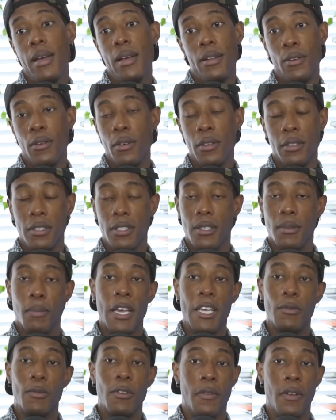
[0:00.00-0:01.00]
dude, it just
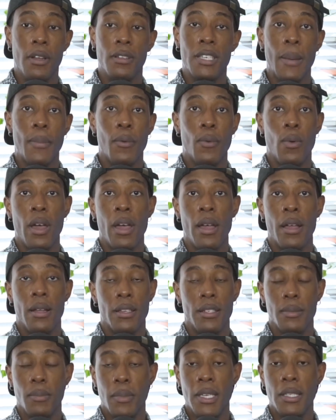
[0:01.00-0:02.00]
makes me feel type of way.
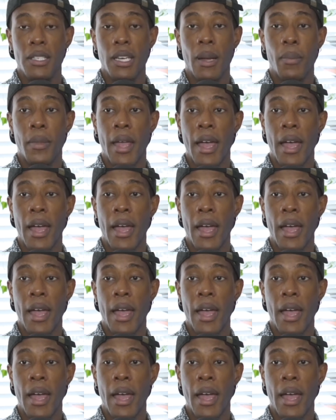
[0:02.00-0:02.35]
This means I'm